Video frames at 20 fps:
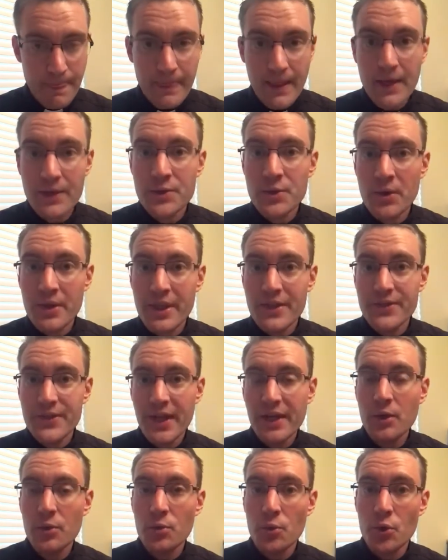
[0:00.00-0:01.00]
So in the
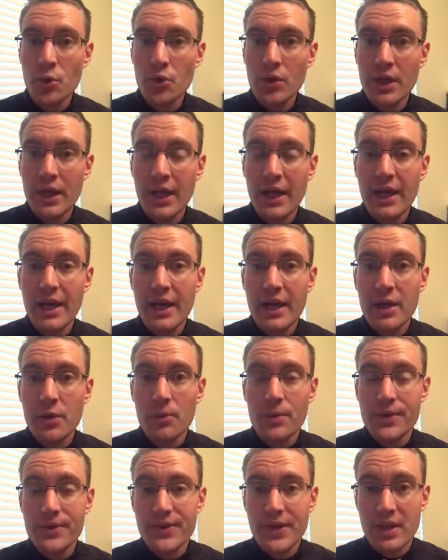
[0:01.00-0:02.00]
second rule,
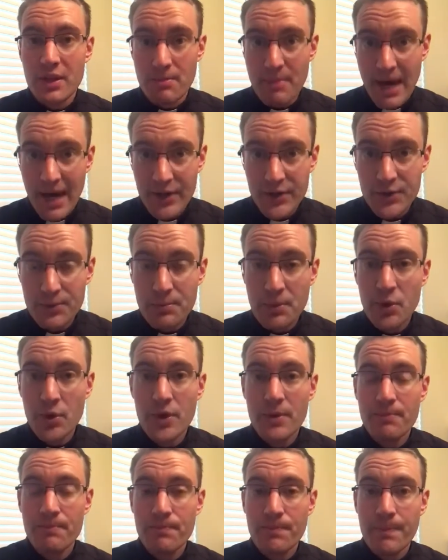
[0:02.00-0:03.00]
we see the bad spirit